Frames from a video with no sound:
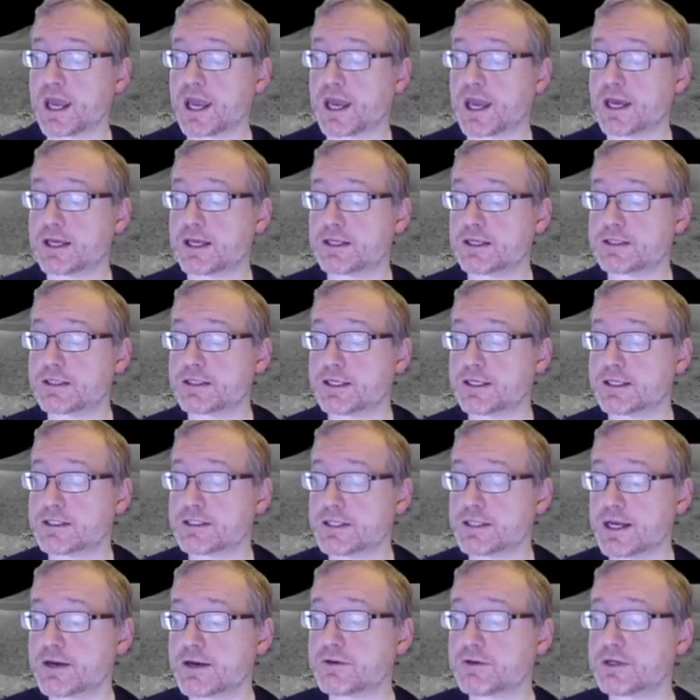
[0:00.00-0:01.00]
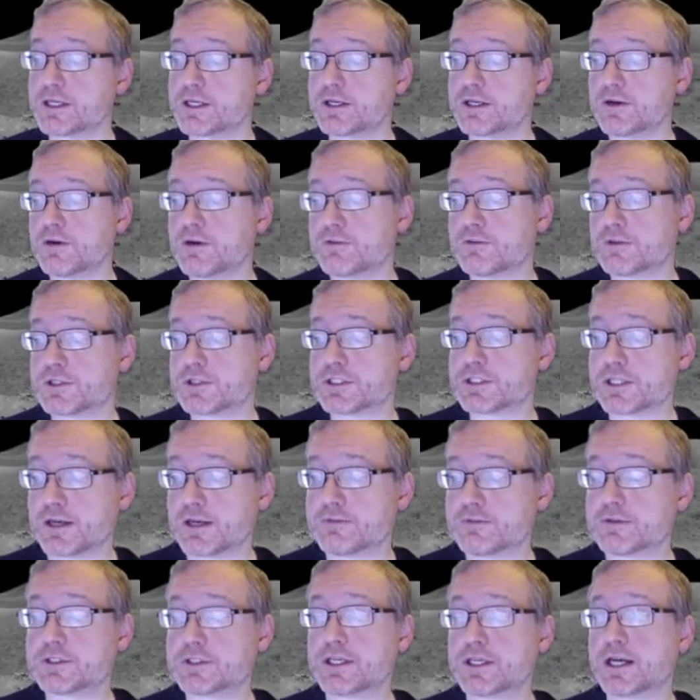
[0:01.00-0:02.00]
and integrity over the
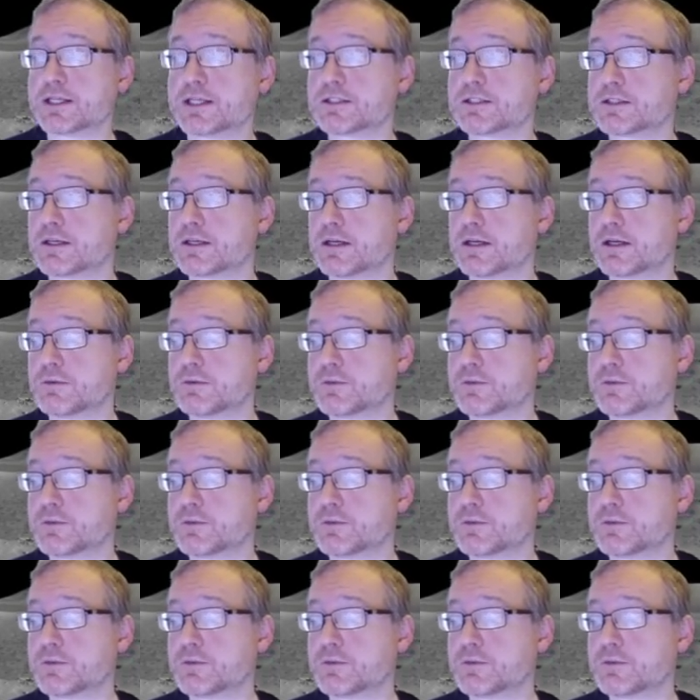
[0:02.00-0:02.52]
ciphertext.